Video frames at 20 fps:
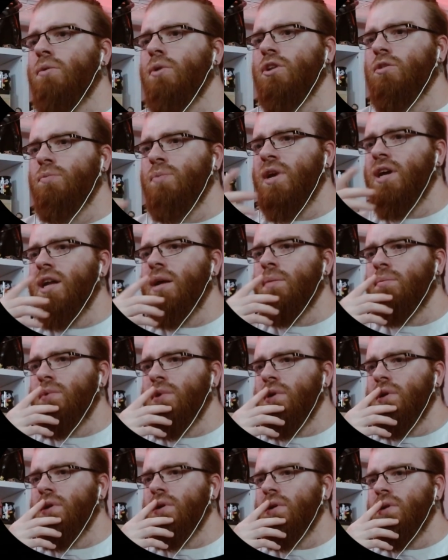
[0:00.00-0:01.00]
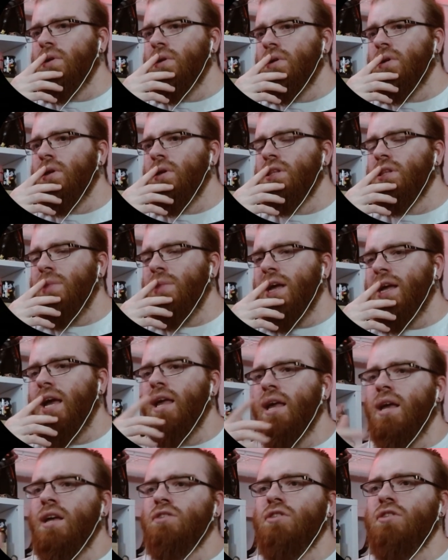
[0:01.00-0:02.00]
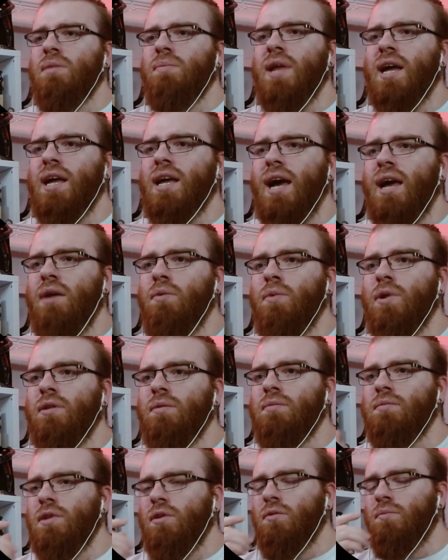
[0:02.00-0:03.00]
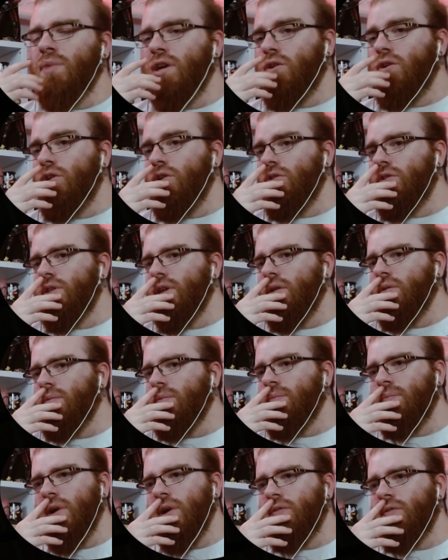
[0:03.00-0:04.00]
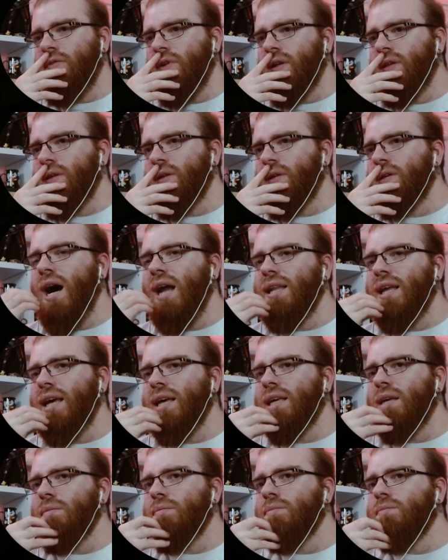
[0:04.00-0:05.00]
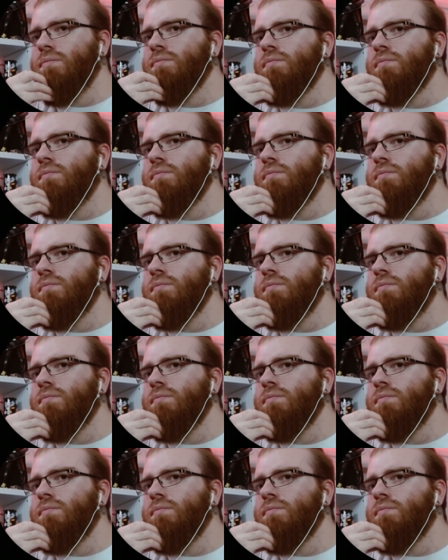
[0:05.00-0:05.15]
Ah, they went to pick up the black guy. So the black guy will be cured now. Perfect. I like it.